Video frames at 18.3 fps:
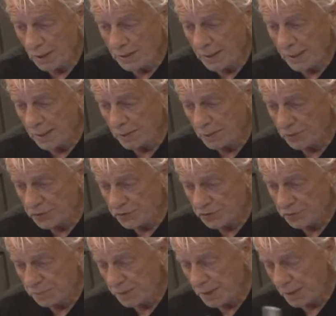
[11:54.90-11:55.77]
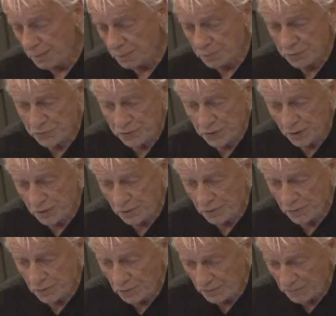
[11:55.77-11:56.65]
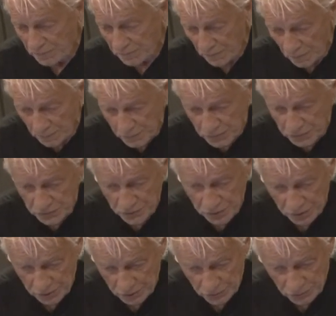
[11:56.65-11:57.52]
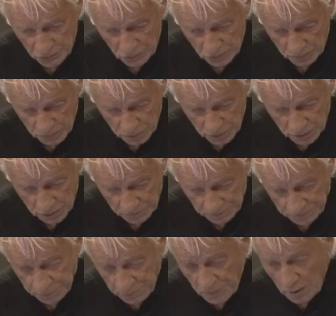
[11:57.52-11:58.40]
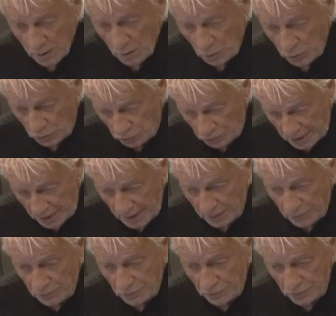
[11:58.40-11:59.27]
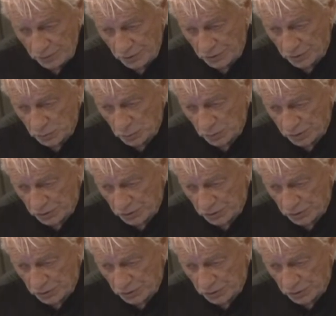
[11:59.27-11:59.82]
now this is being presented to you from the stick control book. You can do this with the